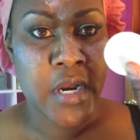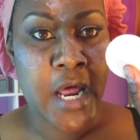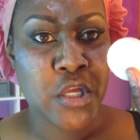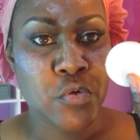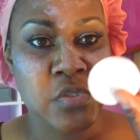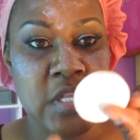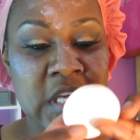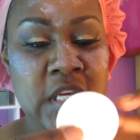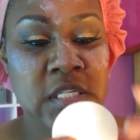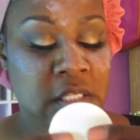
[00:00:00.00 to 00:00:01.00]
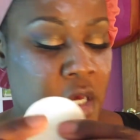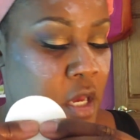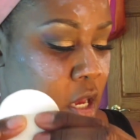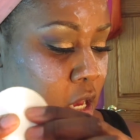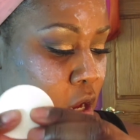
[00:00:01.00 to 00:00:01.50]
And I use these
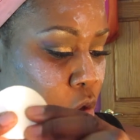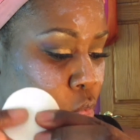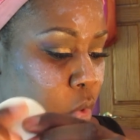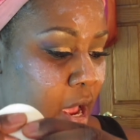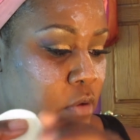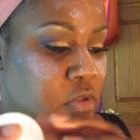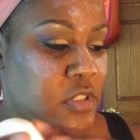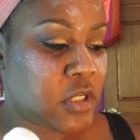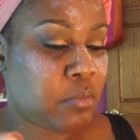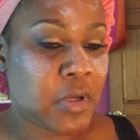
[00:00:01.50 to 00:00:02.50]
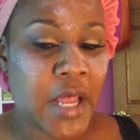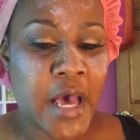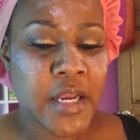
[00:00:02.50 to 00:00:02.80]
rounds to blot,